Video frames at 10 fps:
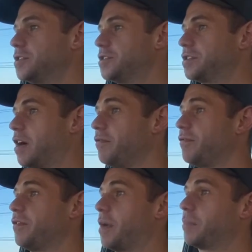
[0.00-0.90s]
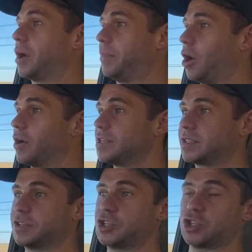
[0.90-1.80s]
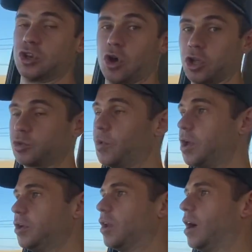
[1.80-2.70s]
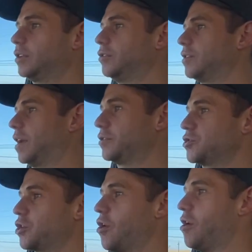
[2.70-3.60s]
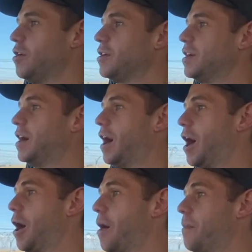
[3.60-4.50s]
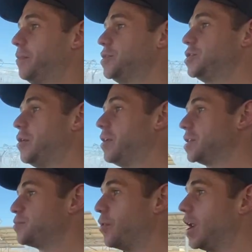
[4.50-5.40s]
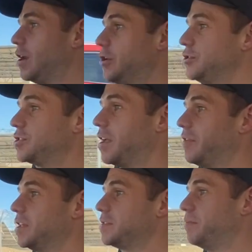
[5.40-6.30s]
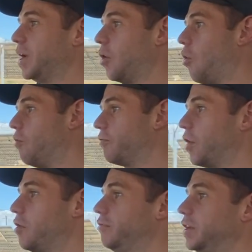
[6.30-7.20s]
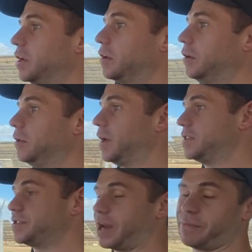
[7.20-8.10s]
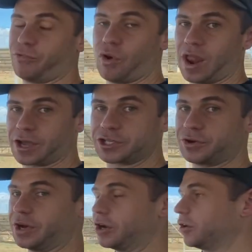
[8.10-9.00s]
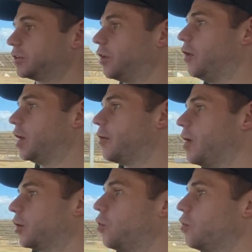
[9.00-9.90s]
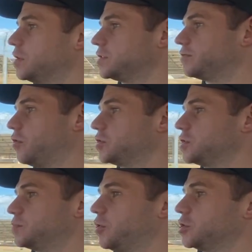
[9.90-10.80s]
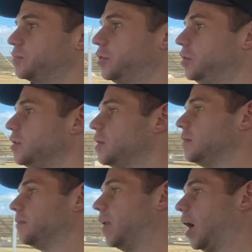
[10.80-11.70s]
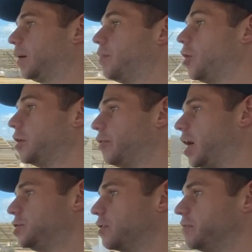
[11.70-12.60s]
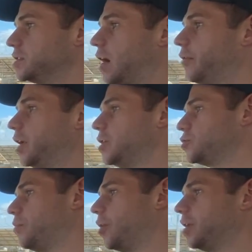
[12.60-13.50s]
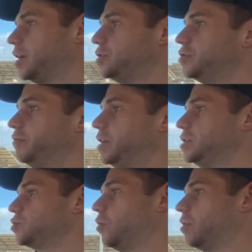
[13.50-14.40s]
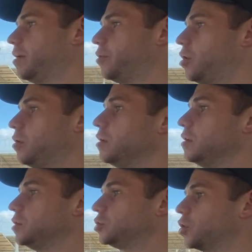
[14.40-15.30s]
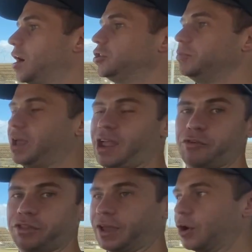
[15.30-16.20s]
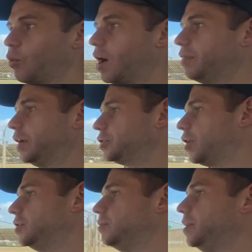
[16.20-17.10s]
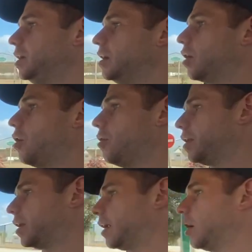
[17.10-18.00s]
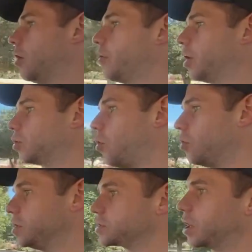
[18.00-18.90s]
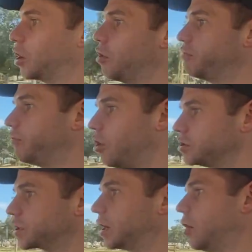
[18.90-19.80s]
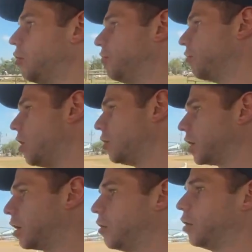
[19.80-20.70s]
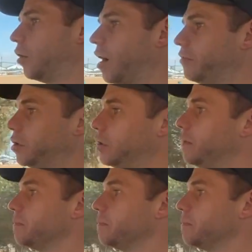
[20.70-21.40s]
and stuff. I'm going to be honest, this is not where you'd like to take this car. The steering is pretty loose given it's a big off-road vehicle. It's set up for luxury, not going around corners as fast as possible like modern Range Rovers nowadays or modern SUVs. All of them are trying to be everything in one. They try to be a car that can go around corners, can go fast, can go off-road, can go on gravel.